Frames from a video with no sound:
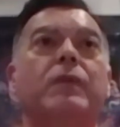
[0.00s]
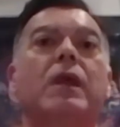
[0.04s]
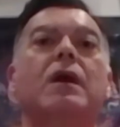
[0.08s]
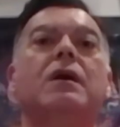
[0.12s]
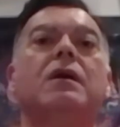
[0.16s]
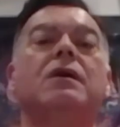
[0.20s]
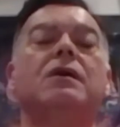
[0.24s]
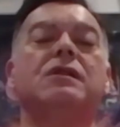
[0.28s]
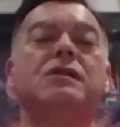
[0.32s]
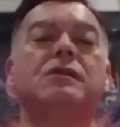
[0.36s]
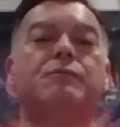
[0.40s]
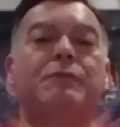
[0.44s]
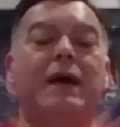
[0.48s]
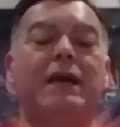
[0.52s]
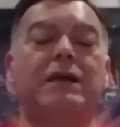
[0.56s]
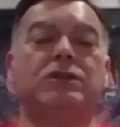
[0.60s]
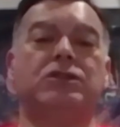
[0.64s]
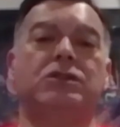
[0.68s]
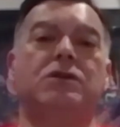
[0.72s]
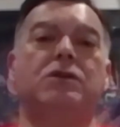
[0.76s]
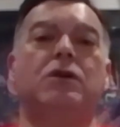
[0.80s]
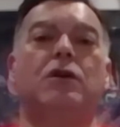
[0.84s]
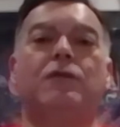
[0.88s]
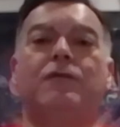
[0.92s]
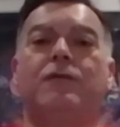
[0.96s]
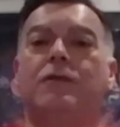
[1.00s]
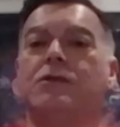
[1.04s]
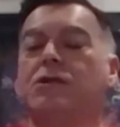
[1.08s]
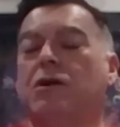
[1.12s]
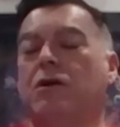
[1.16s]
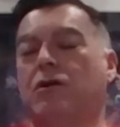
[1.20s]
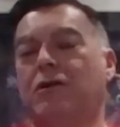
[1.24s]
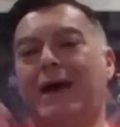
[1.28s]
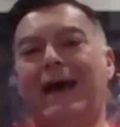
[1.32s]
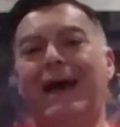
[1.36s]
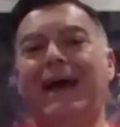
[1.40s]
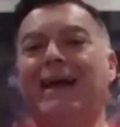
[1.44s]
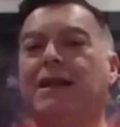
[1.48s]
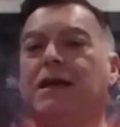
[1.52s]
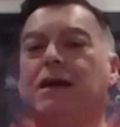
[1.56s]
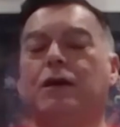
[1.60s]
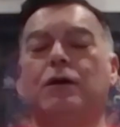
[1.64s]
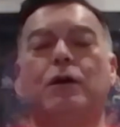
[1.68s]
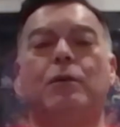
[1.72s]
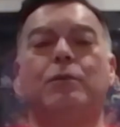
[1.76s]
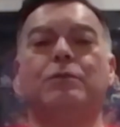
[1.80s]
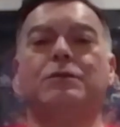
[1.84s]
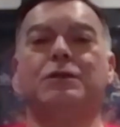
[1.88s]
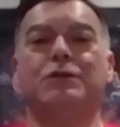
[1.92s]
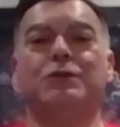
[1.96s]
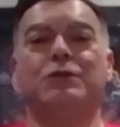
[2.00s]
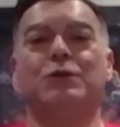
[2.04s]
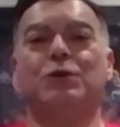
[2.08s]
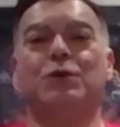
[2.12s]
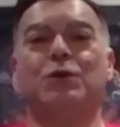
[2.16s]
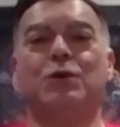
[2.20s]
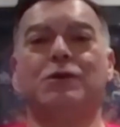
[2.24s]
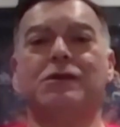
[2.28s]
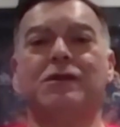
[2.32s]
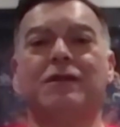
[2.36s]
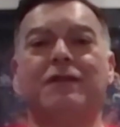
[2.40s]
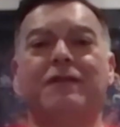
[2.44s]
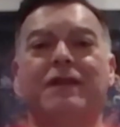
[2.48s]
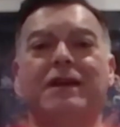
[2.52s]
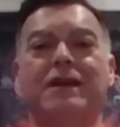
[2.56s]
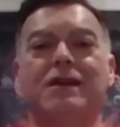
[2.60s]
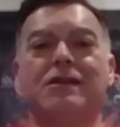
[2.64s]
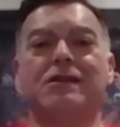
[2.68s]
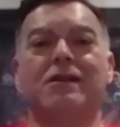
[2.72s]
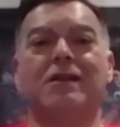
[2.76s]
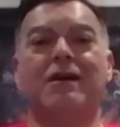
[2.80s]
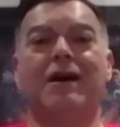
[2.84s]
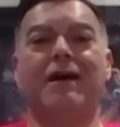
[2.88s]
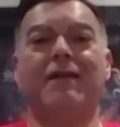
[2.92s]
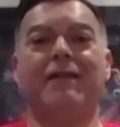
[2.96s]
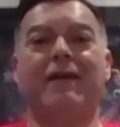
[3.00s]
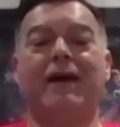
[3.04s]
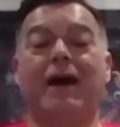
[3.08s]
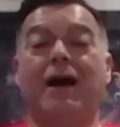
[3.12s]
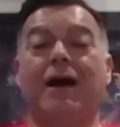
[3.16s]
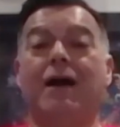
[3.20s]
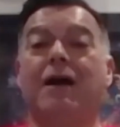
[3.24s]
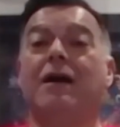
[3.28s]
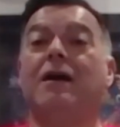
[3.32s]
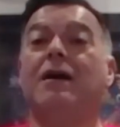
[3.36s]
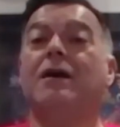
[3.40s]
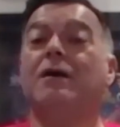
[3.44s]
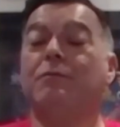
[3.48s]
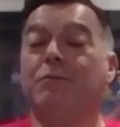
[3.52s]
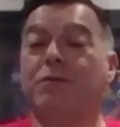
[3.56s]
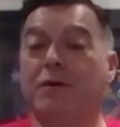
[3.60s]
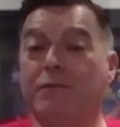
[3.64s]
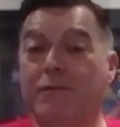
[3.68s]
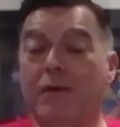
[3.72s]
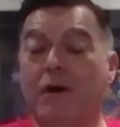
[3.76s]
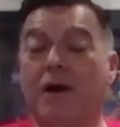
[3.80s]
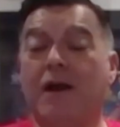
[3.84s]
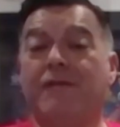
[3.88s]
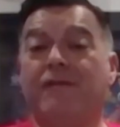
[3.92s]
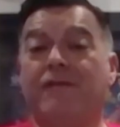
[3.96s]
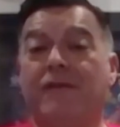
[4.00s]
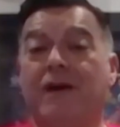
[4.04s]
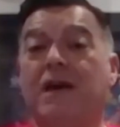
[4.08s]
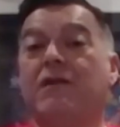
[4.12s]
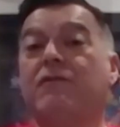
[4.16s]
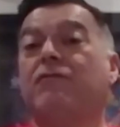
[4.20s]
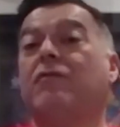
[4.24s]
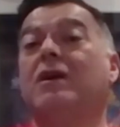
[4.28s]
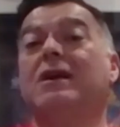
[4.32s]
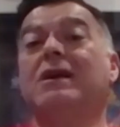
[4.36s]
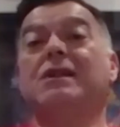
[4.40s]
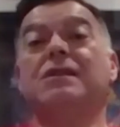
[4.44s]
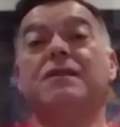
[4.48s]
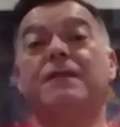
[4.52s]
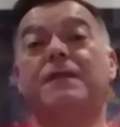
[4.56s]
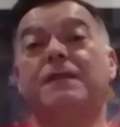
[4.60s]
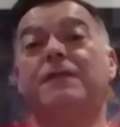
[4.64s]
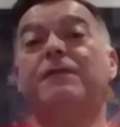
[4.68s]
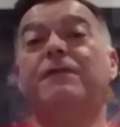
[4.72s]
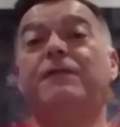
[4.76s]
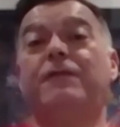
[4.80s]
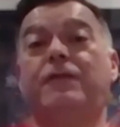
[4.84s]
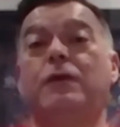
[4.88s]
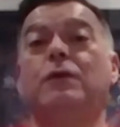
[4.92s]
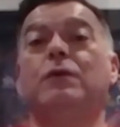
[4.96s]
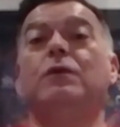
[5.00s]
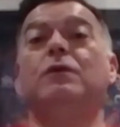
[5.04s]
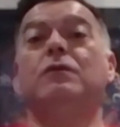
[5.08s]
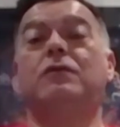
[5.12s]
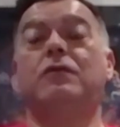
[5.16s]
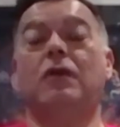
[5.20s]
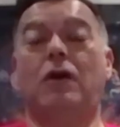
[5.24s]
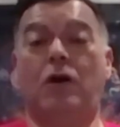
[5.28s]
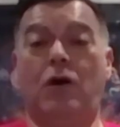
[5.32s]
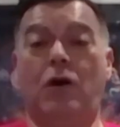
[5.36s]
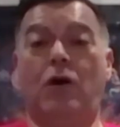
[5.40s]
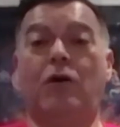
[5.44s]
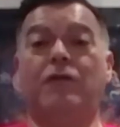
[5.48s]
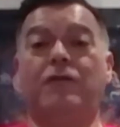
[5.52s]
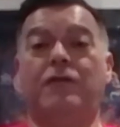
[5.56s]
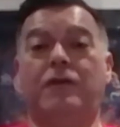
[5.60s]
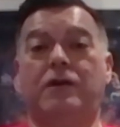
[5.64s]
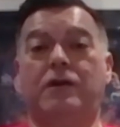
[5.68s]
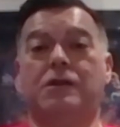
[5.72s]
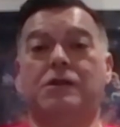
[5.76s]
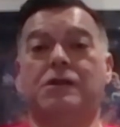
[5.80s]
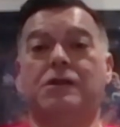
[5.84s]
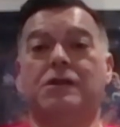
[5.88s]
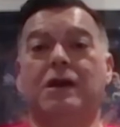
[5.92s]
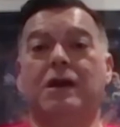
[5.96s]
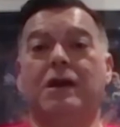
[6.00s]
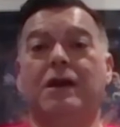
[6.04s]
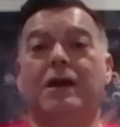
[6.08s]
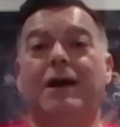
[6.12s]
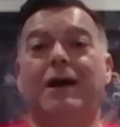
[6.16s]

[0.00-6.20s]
special offers on helicopter tours and things like that. But my favourite is the food offers.